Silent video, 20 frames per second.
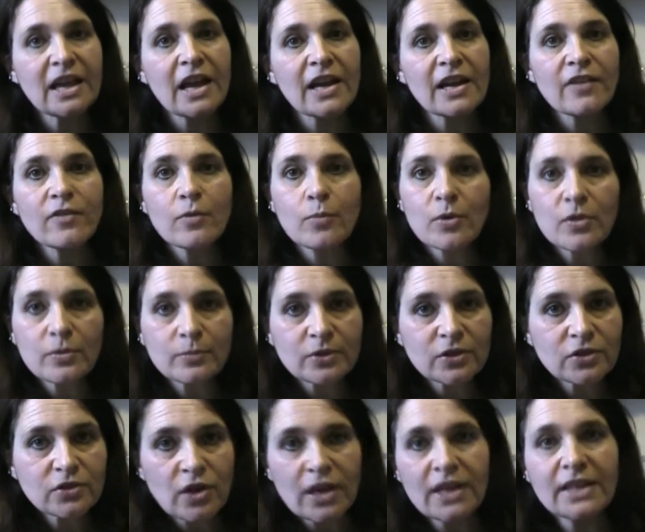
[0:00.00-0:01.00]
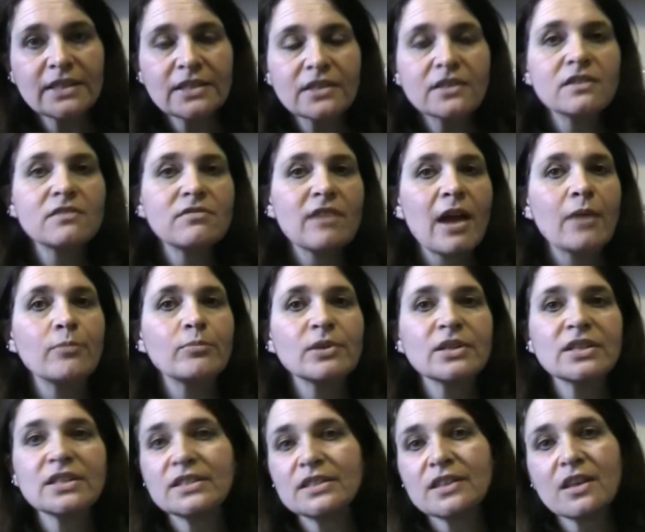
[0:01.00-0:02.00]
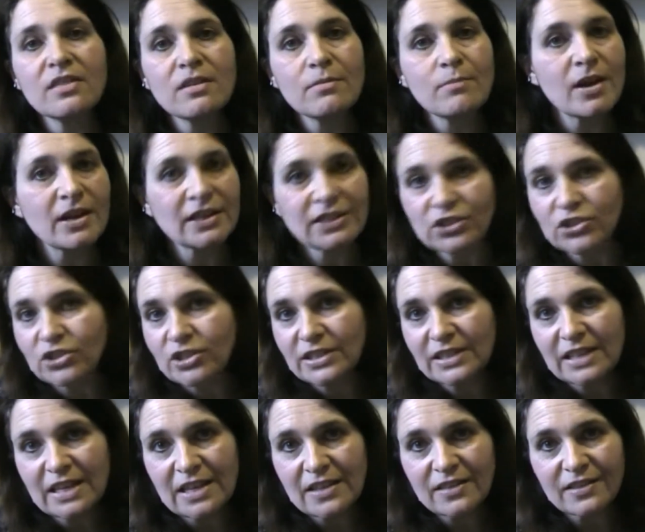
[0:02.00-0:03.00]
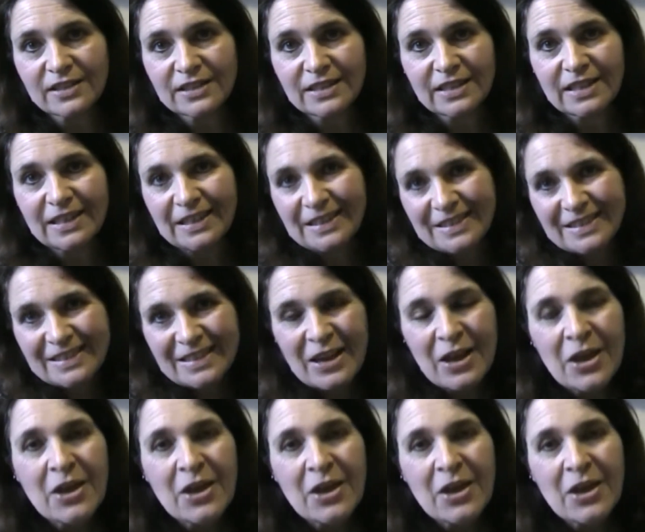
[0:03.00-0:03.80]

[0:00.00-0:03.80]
I never put them straight into the ground because the mice just eat the seeds.